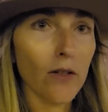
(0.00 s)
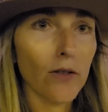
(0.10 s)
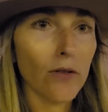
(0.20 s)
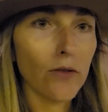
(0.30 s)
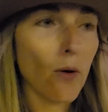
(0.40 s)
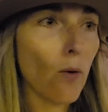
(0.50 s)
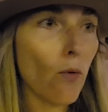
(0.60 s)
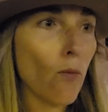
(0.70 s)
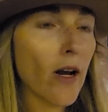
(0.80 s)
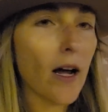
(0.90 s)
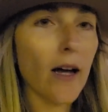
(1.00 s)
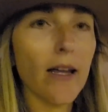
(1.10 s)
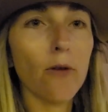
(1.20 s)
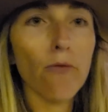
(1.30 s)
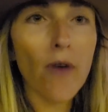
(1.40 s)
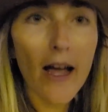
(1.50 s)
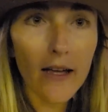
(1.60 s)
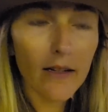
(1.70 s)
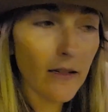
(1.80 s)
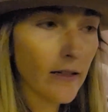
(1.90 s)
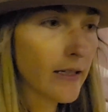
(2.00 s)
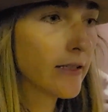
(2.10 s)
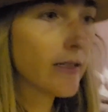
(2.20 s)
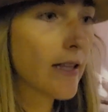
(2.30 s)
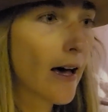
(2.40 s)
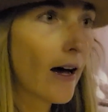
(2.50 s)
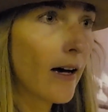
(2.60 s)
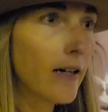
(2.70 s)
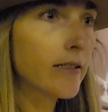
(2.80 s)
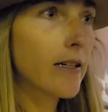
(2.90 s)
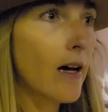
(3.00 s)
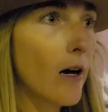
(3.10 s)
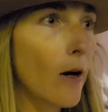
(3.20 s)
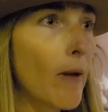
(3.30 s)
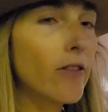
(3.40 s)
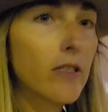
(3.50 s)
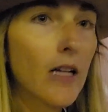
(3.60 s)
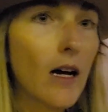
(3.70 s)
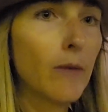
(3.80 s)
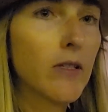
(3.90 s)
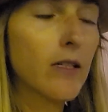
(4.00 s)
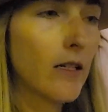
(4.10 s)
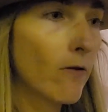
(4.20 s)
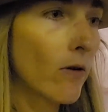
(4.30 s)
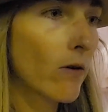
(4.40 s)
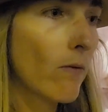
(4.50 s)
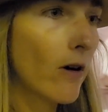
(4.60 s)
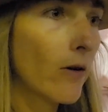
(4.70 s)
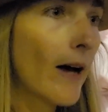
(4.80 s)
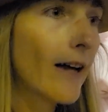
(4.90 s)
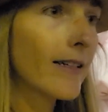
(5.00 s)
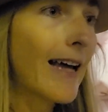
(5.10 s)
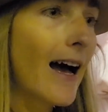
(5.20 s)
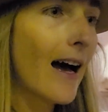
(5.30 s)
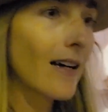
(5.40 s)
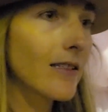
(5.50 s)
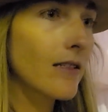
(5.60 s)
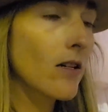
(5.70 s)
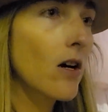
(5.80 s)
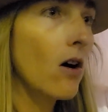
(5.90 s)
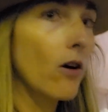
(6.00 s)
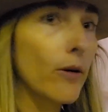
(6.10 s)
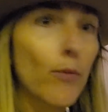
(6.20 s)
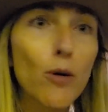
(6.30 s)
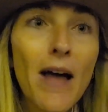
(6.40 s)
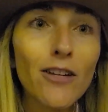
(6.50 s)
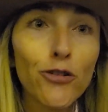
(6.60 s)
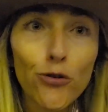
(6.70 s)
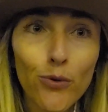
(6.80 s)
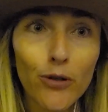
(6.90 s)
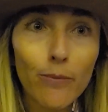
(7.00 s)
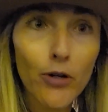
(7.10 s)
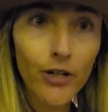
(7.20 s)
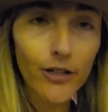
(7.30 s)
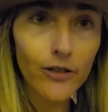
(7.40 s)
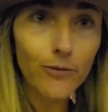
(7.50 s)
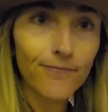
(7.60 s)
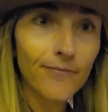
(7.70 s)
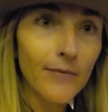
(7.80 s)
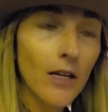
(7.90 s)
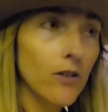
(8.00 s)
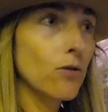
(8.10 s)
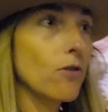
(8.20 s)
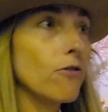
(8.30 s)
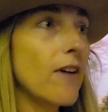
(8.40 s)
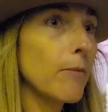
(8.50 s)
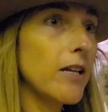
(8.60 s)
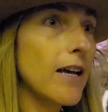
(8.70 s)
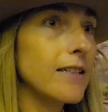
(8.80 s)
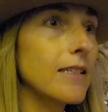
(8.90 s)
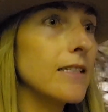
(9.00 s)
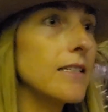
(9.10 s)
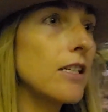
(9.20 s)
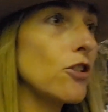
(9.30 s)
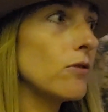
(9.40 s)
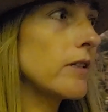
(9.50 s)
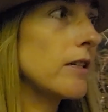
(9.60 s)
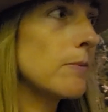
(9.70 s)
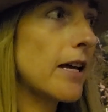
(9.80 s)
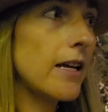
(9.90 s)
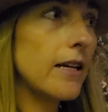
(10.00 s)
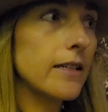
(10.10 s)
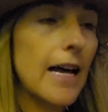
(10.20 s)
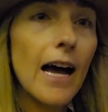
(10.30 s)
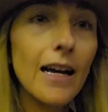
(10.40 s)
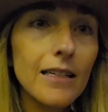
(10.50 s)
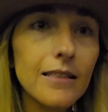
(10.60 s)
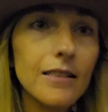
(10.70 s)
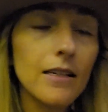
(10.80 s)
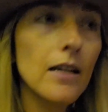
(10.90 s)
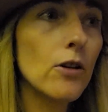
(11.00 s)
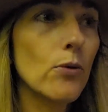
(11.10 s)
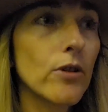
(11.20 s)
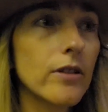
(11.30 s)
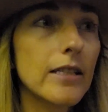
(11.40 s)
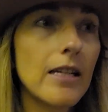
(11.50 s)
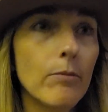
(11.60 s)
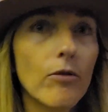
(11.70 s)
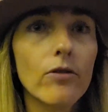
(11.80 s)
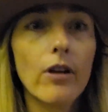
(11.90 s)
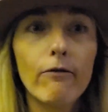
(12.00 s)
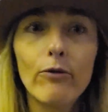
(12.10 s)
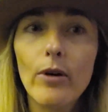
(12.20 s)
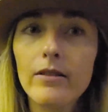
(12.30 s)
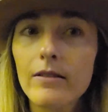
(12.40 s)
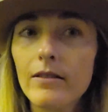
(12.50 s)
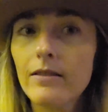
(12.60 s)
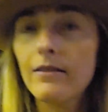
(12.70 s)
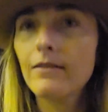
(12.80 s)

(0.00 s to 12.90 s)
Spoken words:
So what I had read is that at the time the city of Guanajuato had a tax on perpetual burial. So the family had to continually pay a tax in order to keep their loved ones